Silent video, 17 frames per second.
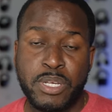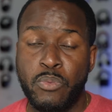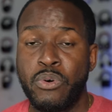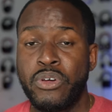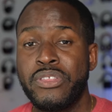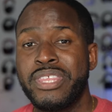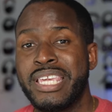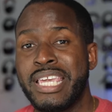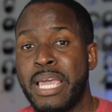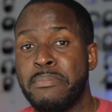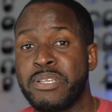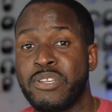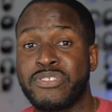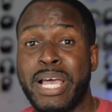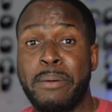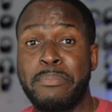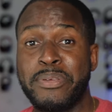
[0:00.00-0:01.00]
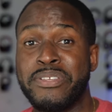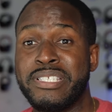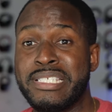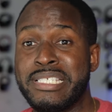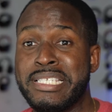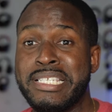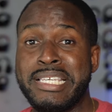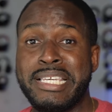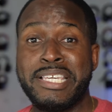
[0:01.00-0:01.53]
And one of the games I was happy to
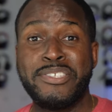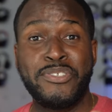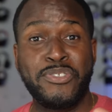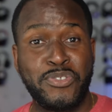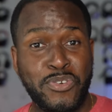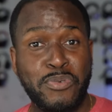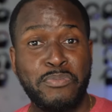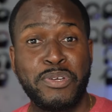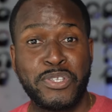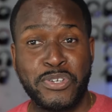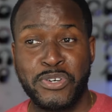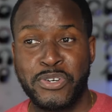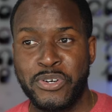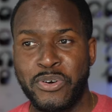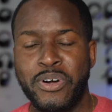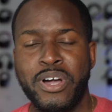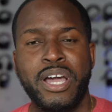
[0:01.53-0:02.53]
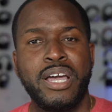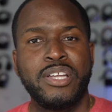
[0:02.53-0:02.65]
see is Doom Eternal.